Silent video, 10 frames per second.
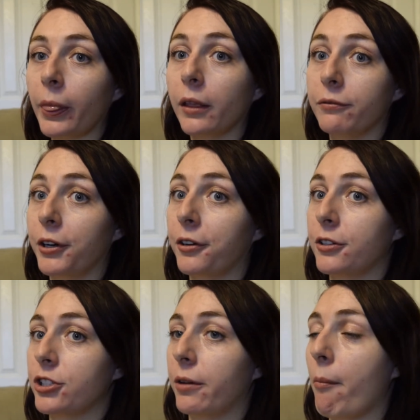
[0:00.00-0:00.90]
Very
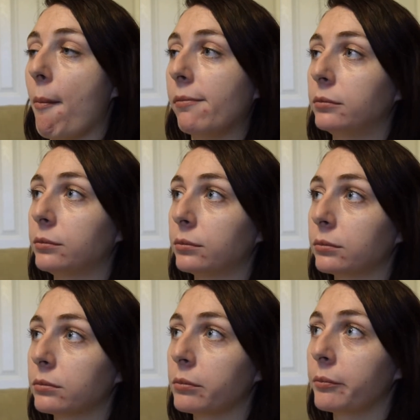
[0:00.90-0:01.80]
crunchy.
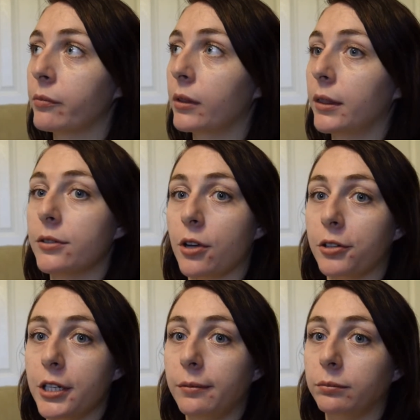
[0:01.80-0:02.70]

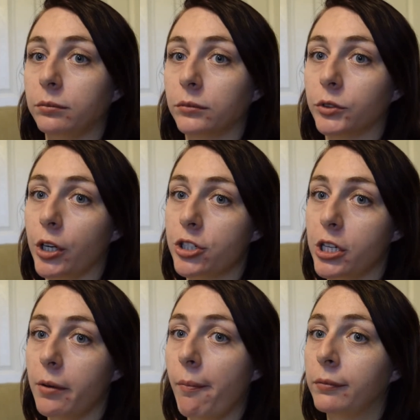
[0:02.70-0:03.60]
Salty,
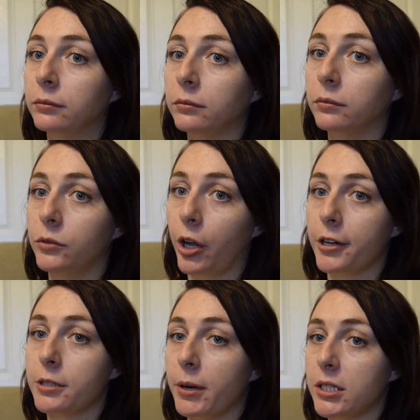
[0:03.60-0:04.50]
crunchy, not
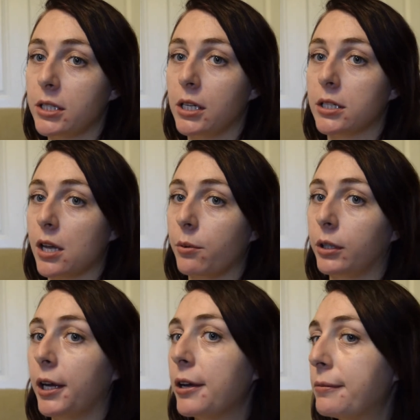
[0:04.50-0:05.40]
as spicy as I would
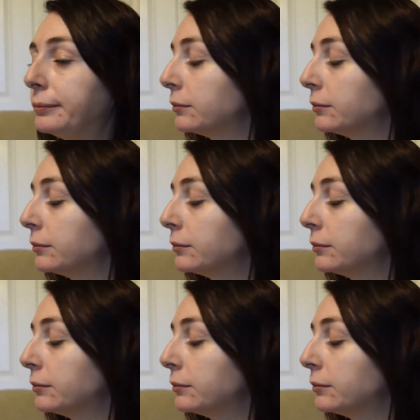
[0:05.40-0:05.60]
like,